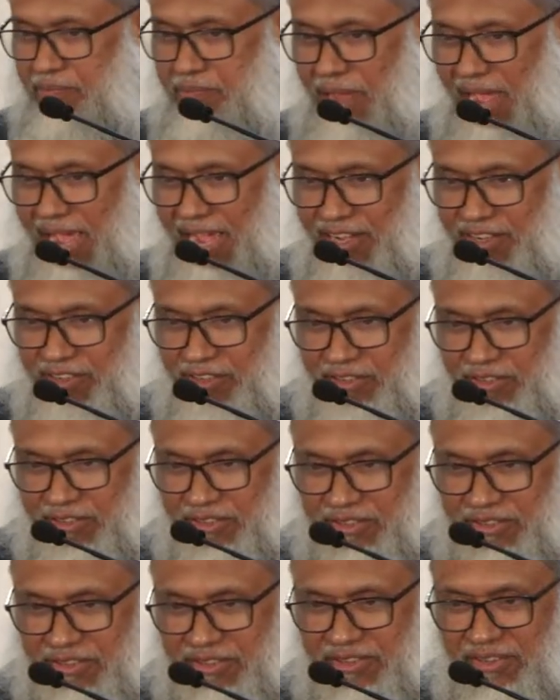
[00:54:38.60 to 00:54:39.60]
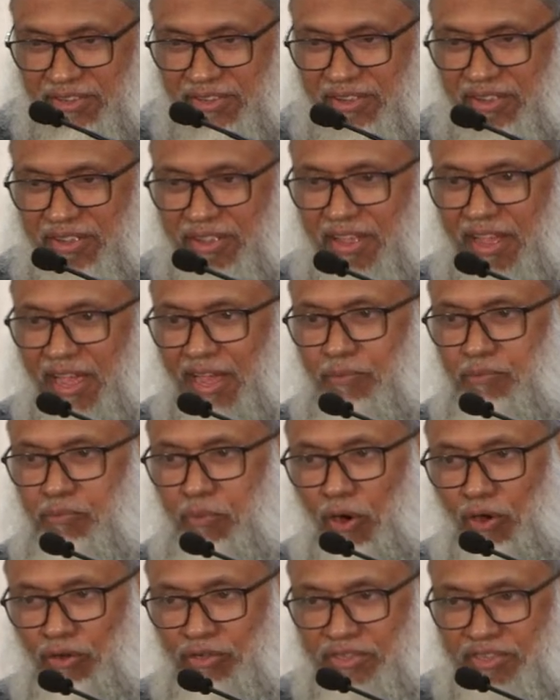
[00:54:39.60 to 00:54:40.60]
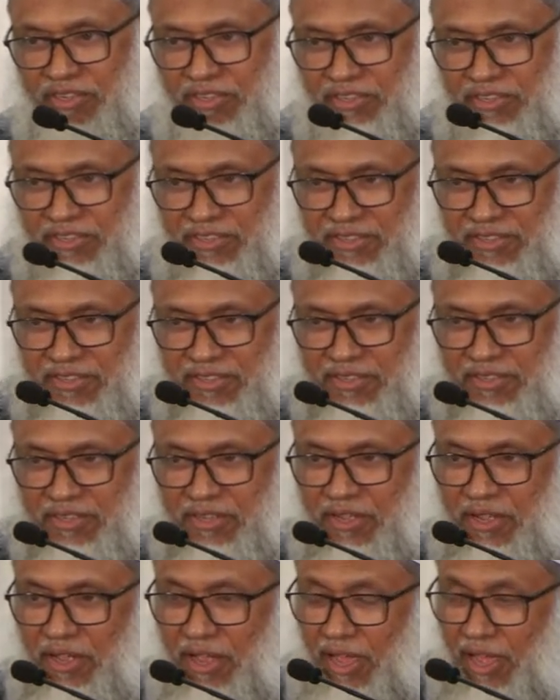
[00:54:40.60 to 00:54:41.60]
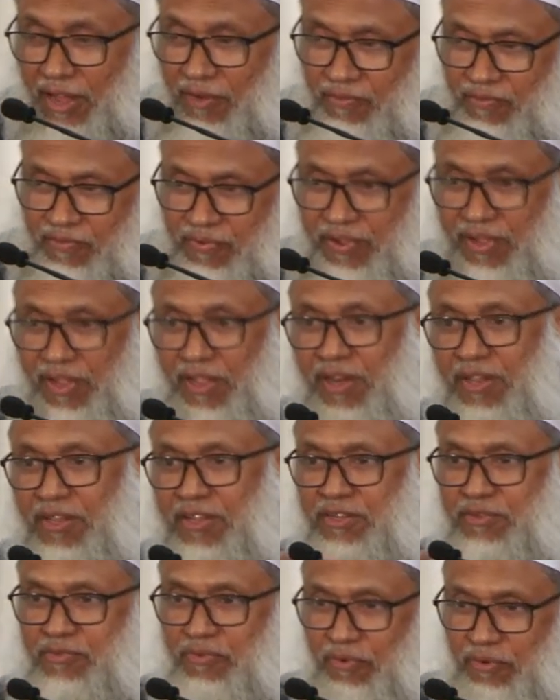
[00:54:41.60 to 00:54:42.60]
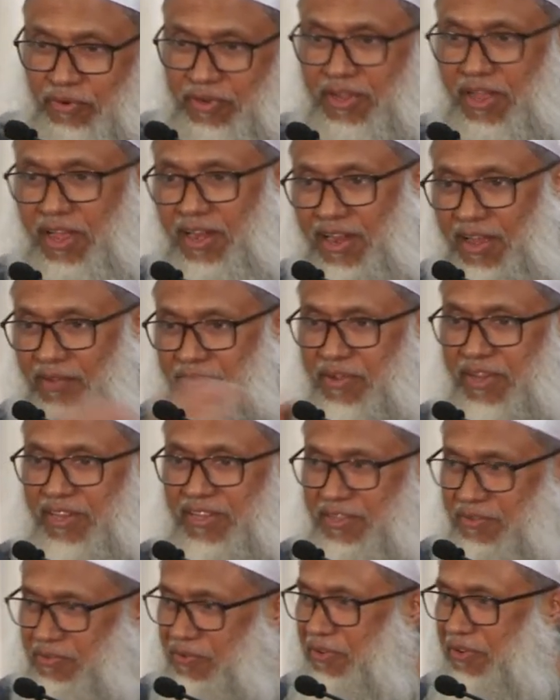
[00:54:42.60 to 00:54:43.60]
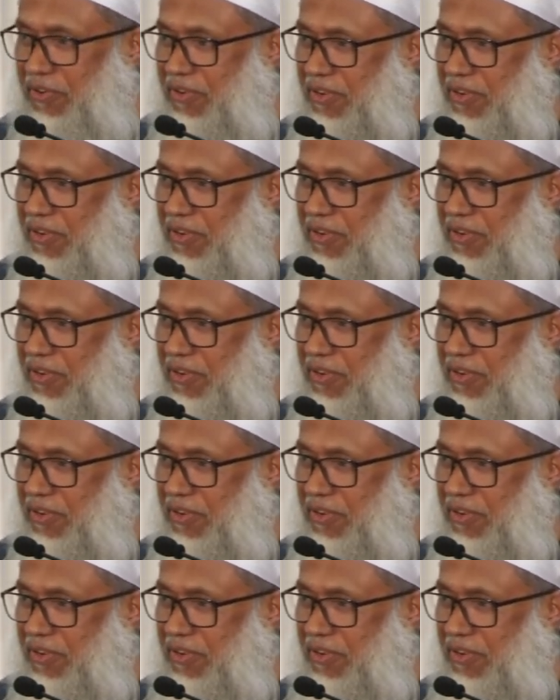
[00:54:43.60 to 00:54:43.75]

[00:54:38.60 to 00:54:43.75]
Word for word: bags and boxes and fill this food. Ya Allah, fill this food.